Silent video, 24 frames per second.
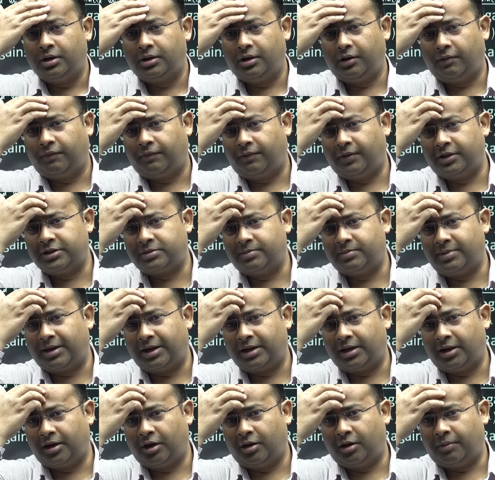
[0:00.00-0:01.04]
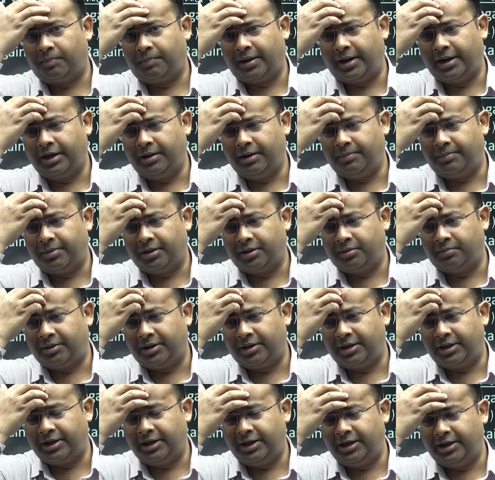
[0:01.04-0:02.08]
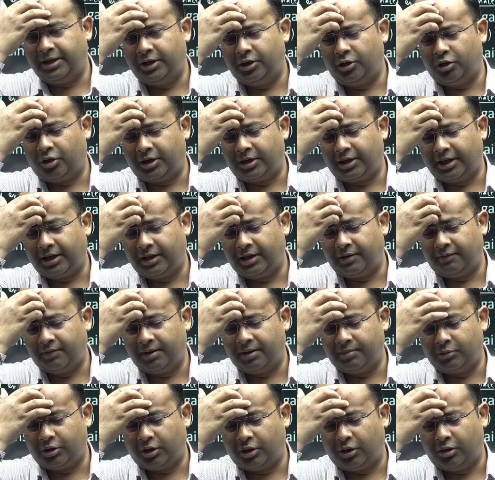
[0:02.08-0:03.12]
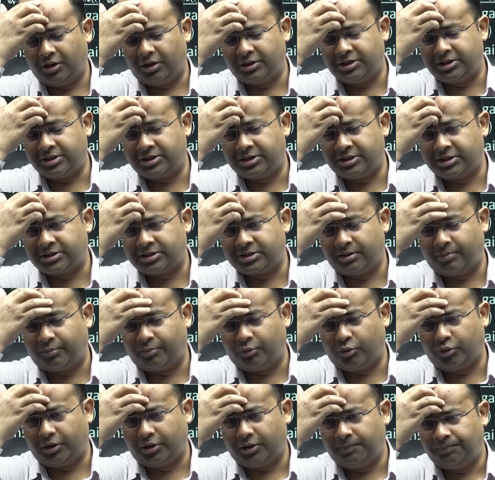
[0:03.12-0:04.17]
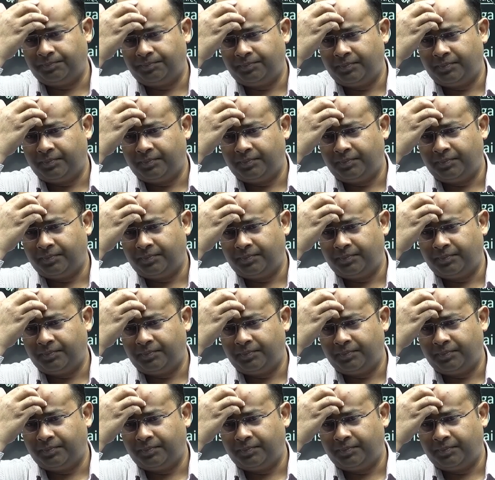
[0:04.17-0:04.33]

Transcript: first battle of Panipat, but he did not give him the logistic support.